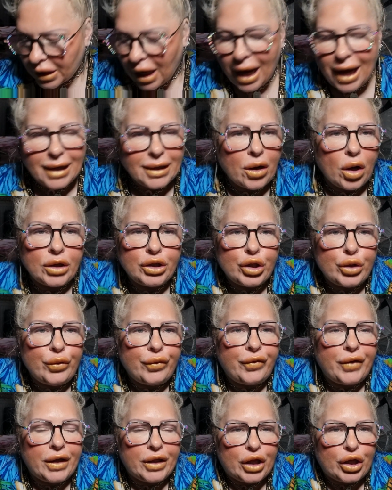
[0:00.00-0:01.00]
I do
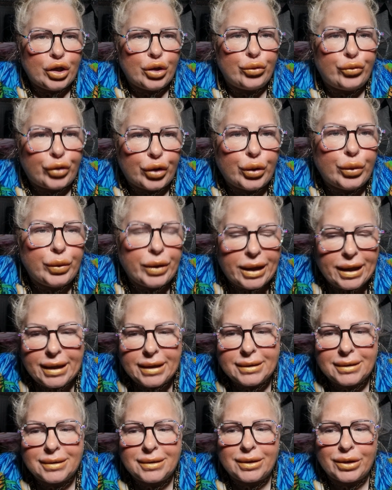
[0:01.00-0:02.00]
think that you do
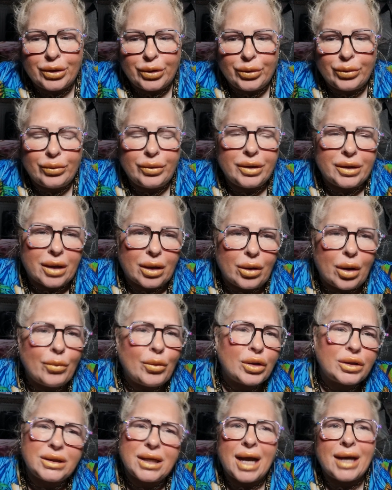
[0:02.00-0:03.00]
need to, you know, I'm
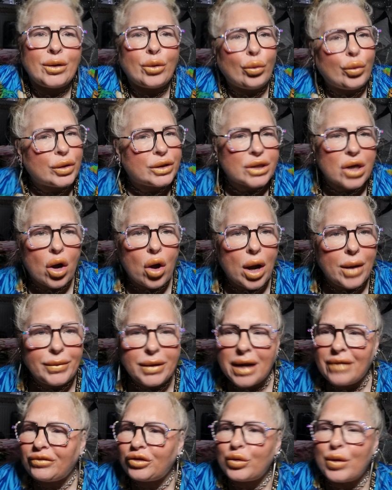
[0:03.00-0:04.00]
not saying all the time, you
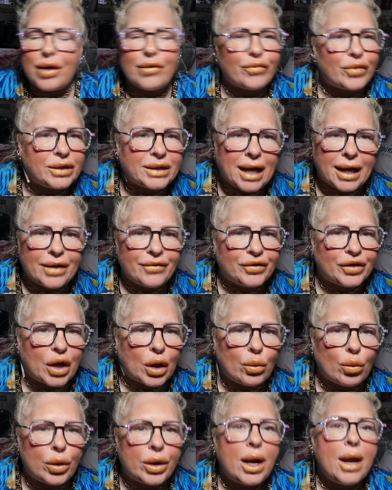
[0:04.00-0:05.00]
don't have to do it every day if you
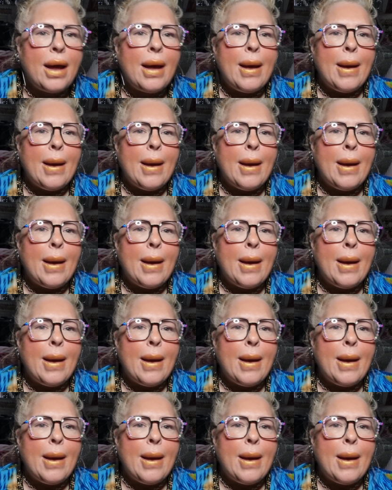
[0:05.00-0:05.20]
don't want,